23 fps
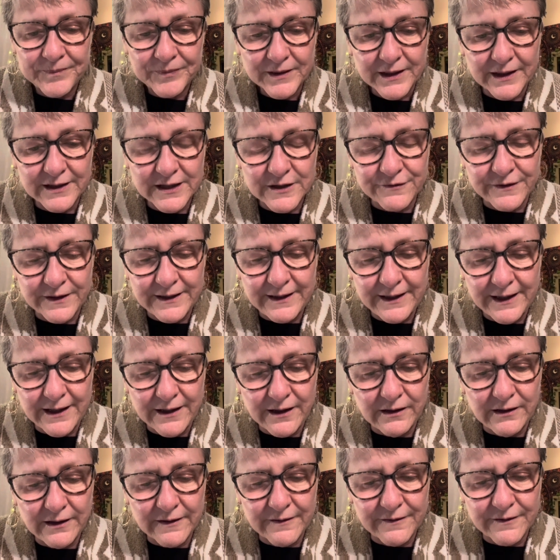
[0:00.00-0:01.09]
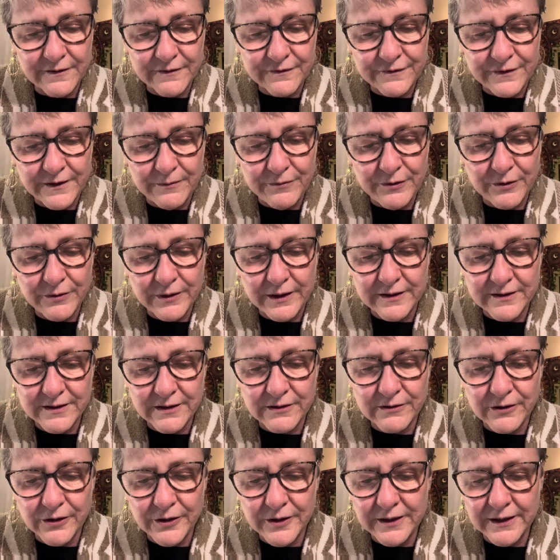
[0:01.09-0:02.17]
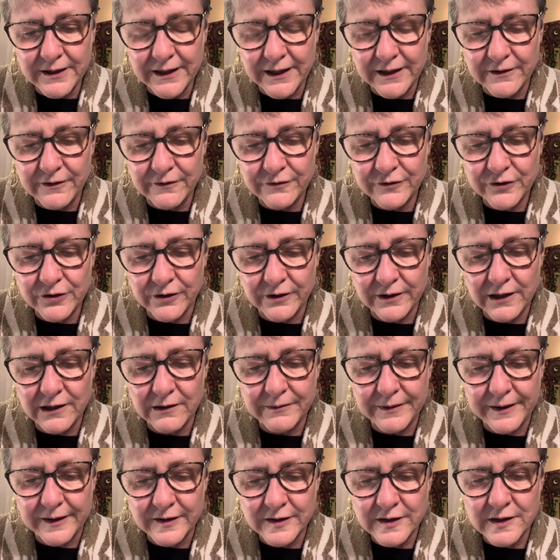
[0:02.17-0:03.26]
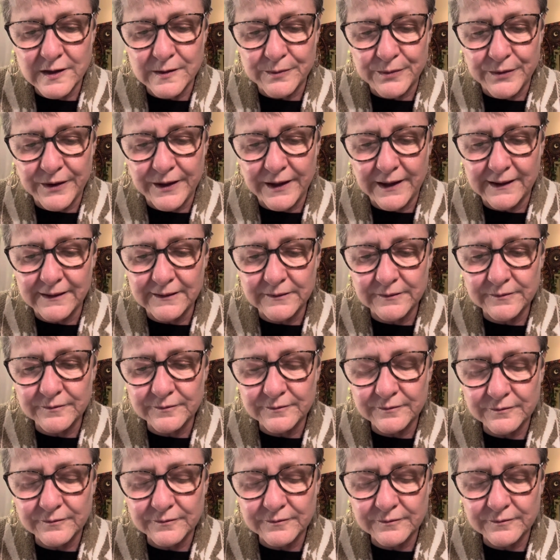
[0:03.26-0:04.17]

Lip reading: It's funny how a lot of the February ones are already kind of talking about spring